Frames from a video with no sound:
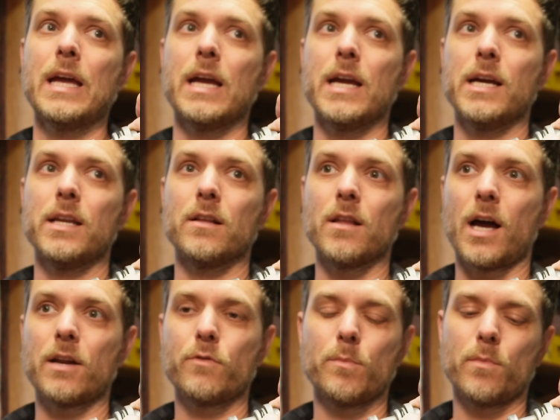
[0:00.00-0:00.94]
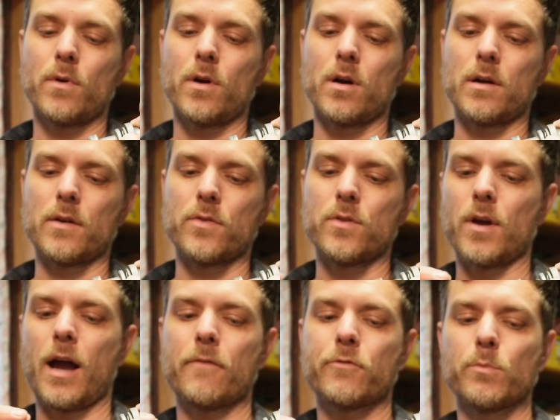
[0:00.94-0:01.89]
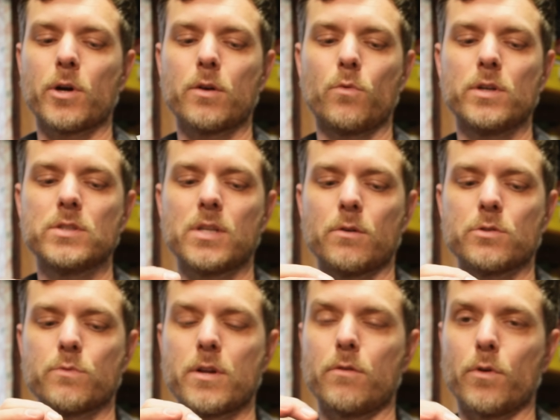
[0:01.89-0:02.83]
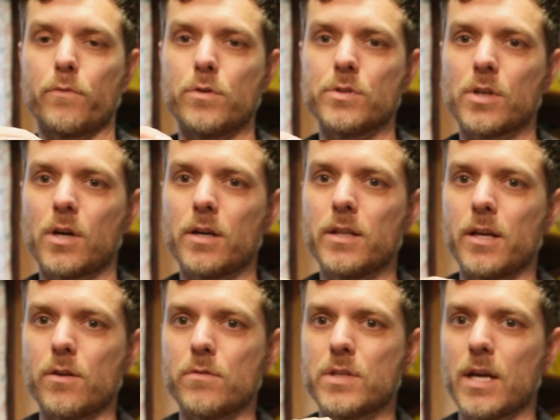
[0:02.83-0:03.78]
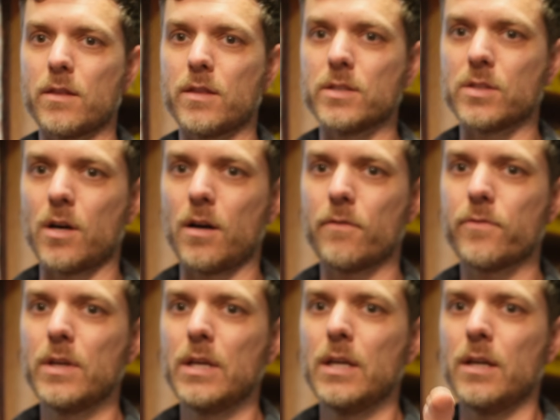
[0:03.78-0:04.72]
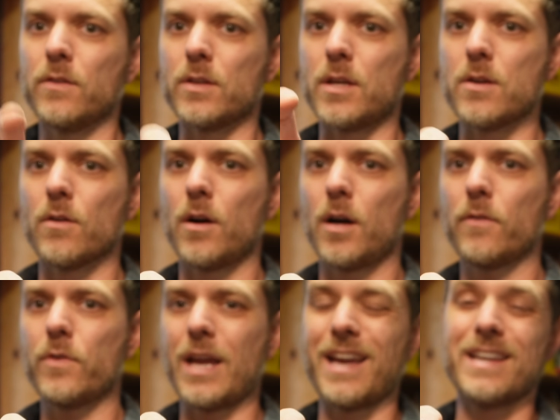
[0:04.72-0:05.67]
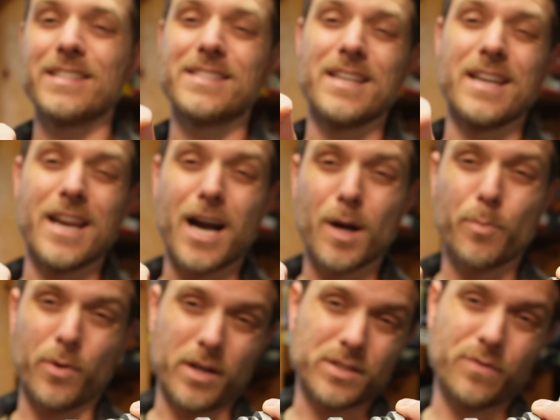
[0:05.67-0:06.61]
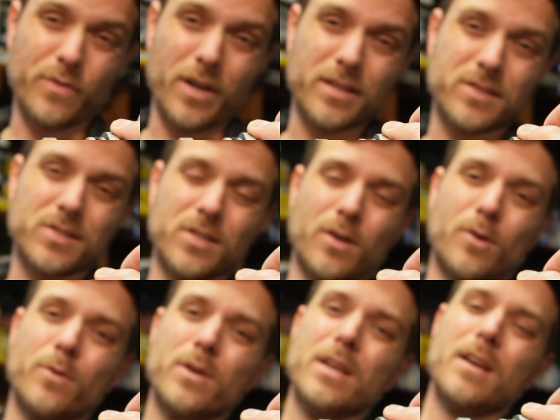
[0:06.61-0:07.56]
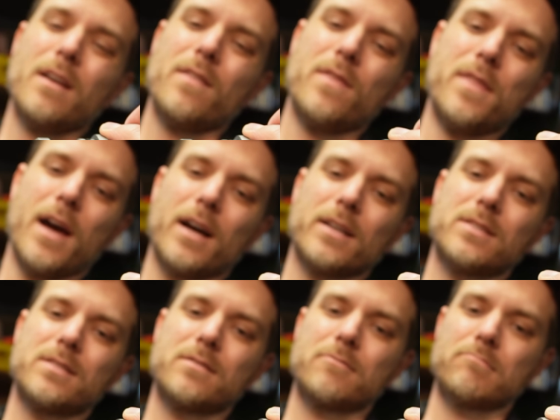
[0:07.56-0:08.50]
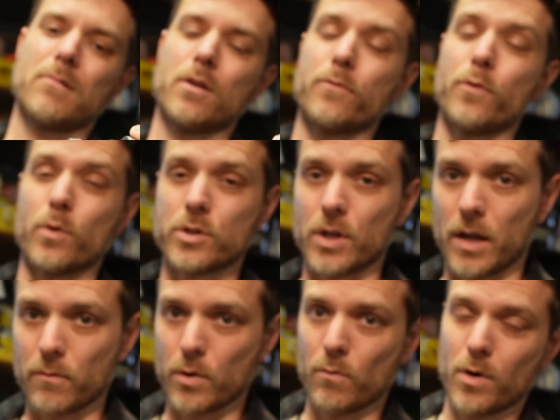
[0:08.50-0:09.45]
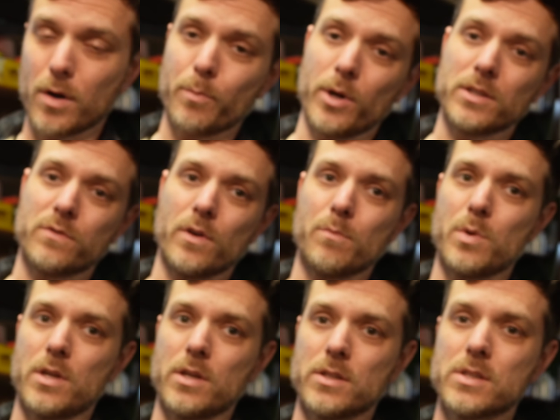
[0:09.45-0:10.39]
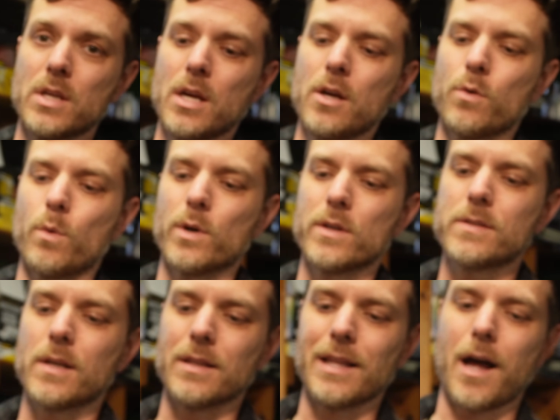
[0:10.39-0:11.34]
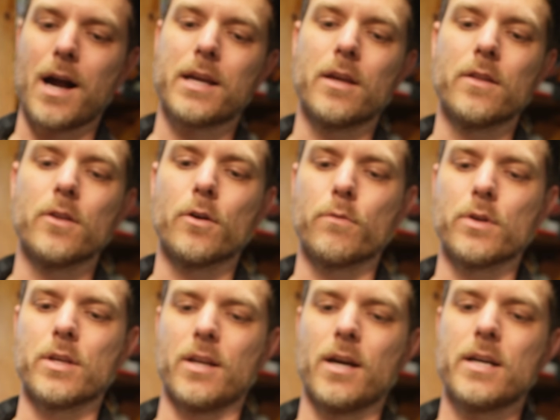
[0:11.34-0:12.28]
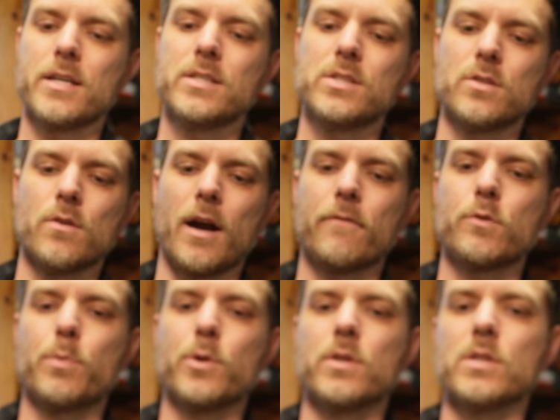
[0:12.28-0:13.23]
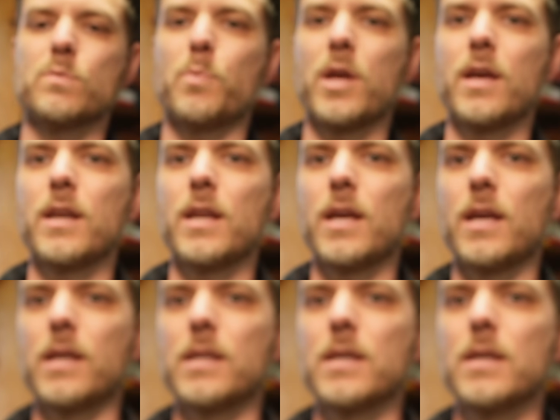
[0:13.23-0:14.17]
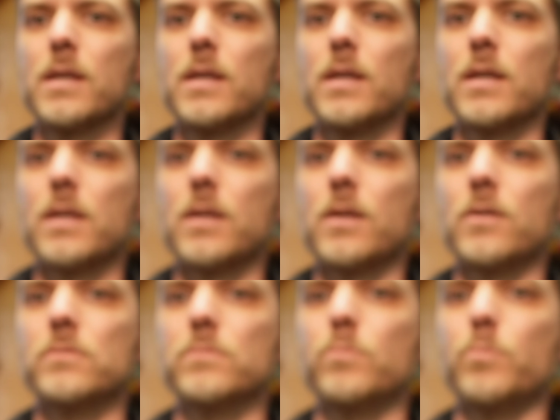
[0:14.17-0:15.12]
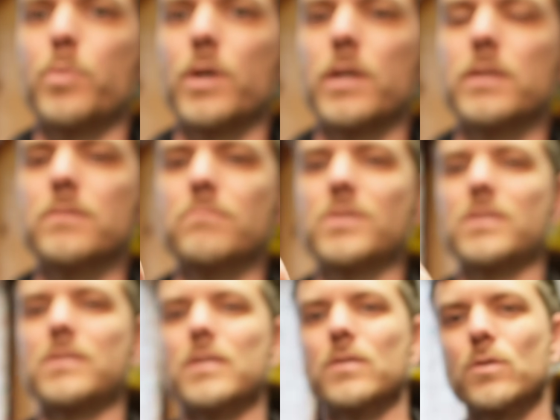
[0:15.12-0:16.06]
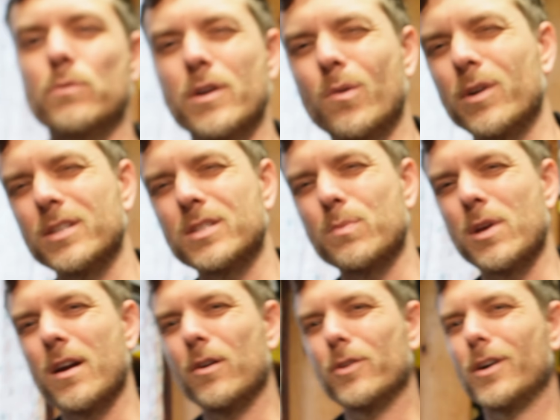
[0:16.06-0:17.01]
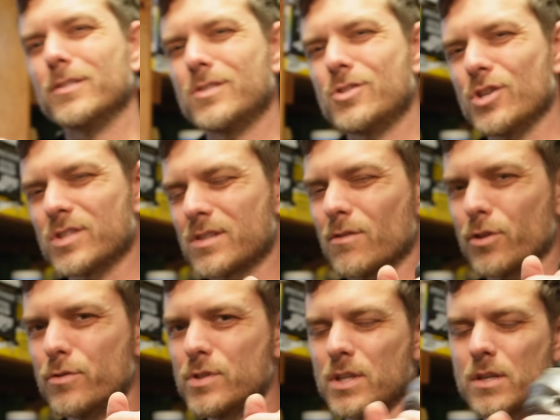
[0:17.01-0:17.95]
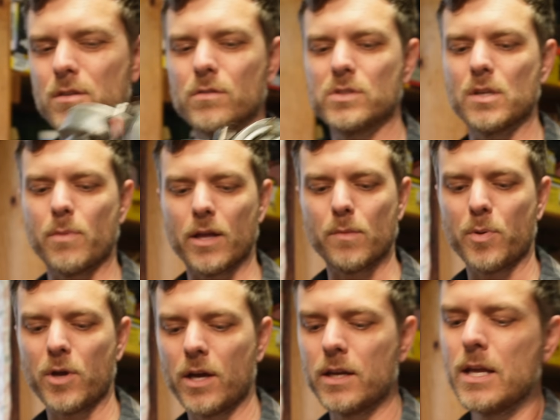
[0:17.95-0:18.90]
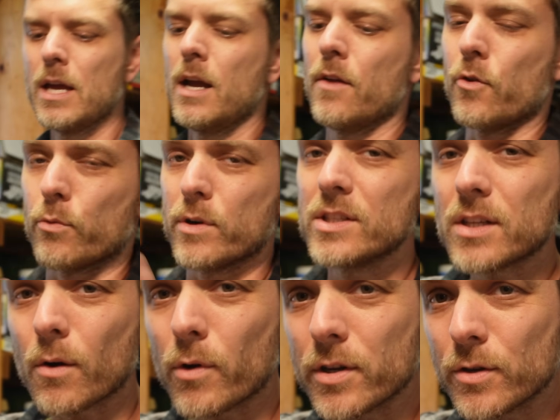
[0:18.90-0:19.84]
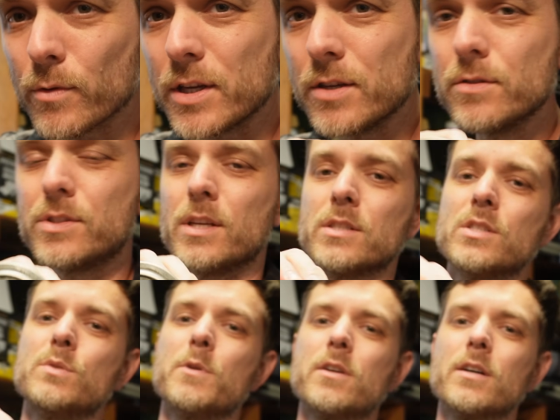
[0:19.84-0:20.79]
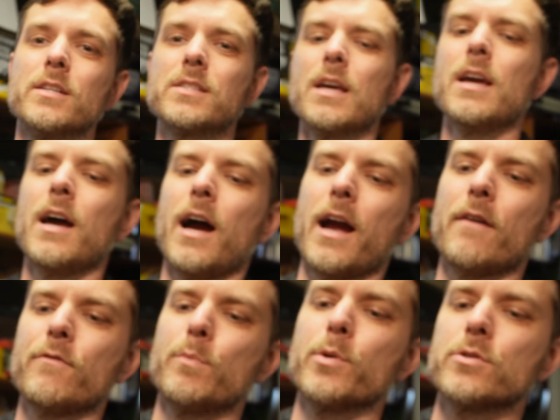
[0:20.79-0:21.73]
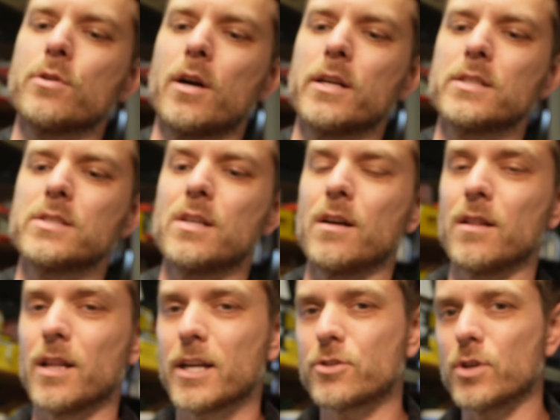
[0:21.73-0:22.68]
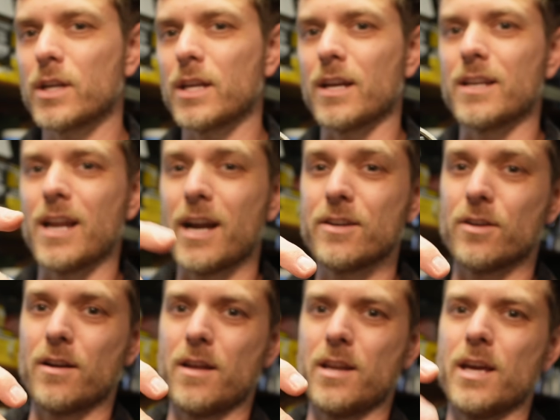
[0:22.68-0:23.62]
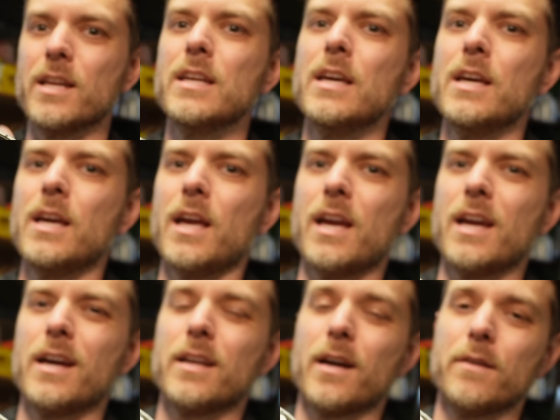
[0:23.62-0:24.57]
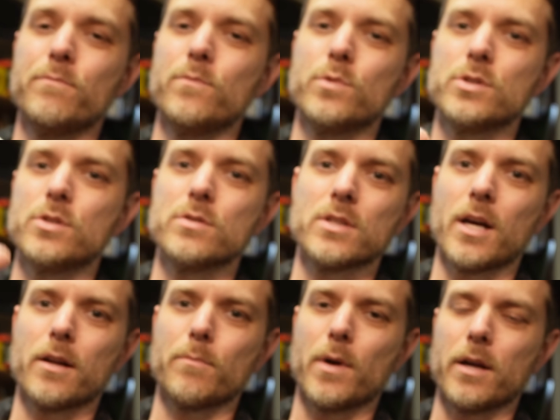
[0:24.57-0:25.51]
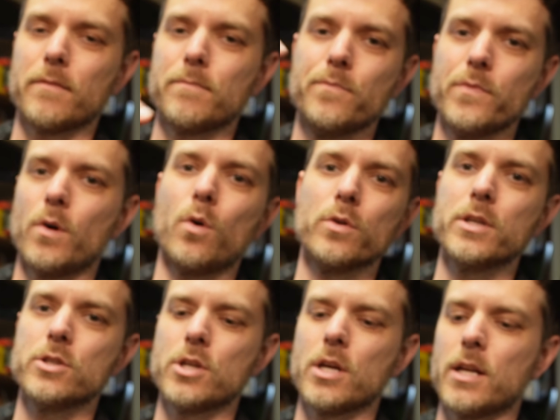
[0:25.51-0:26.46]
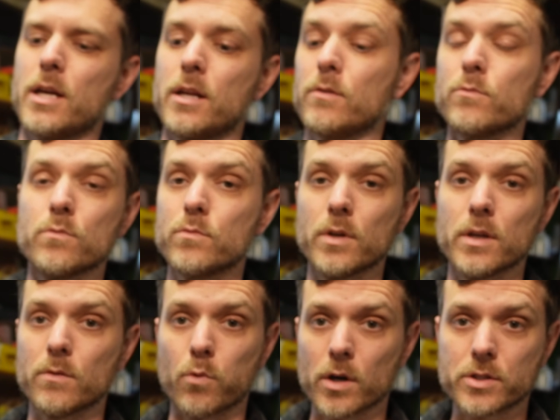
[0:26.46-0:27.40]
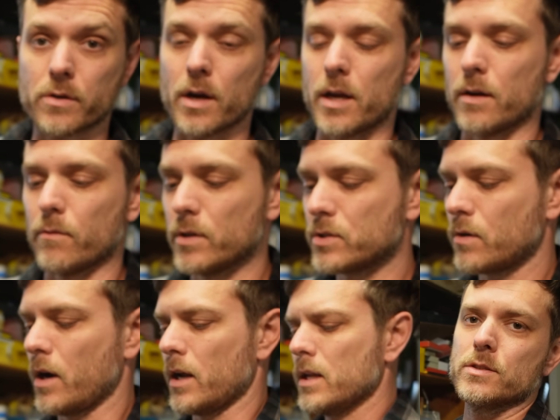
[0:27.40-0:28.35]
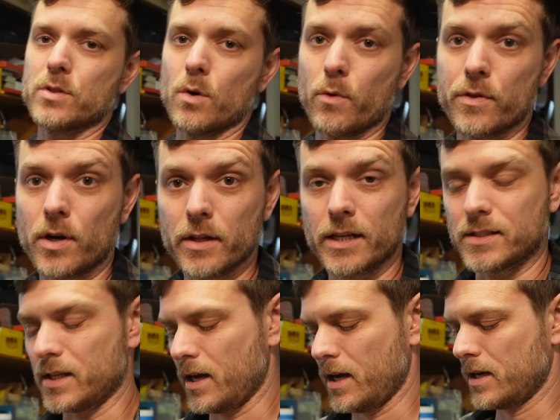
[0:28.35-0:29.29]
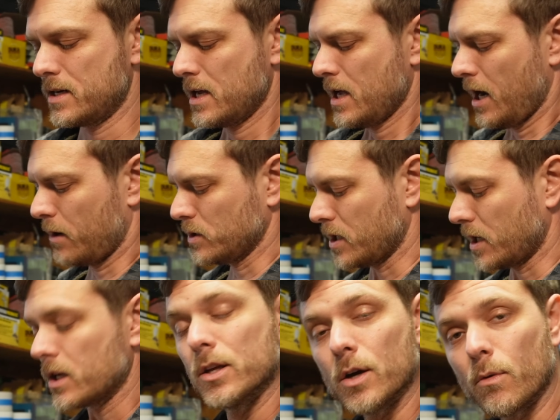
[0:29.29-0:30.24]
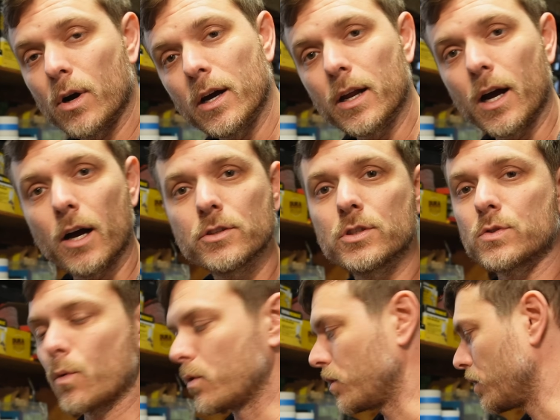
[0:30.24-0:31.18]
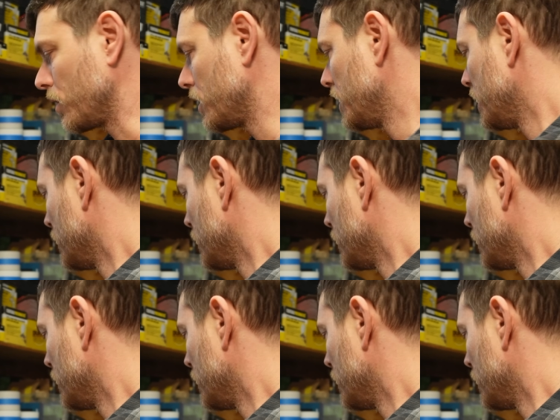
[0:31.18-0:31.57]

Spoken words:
And a lot of them, the aftermarket ones I was reading reviews on, that you take this off, the gear off, and it's not press fit. So that's unfortunate. We want press fit because we want it to lock in there really nice. You have to put this pin in you know, but still we don't want it to be held on just loosey-goosey by the pin. And the reason I wanted to reuse this is because I have the Pertronix electric igniter in it, and I was using that on my old engine, and it works great, it runs great. So with all that said, I was like, you know what, I'll just order